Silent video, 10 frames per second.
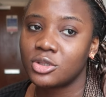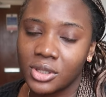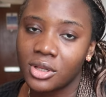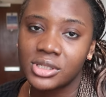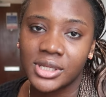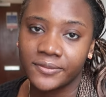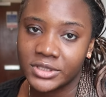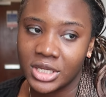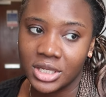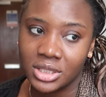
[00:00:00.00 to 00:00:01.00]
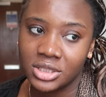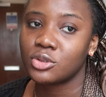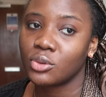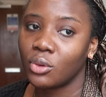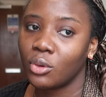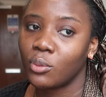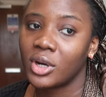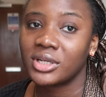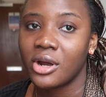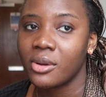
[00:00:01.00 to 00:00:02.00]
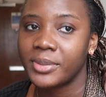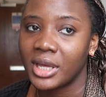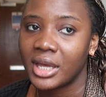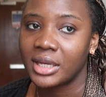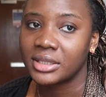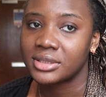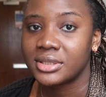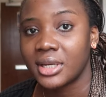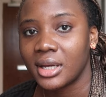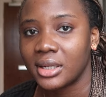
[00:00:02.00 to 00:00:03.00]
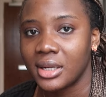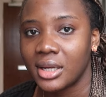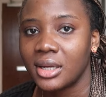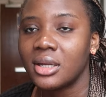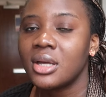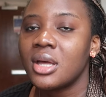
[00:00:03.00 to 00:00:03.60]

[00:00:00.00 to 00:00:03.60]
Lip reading: The clocks have changed, so we're an hour behind Ghana.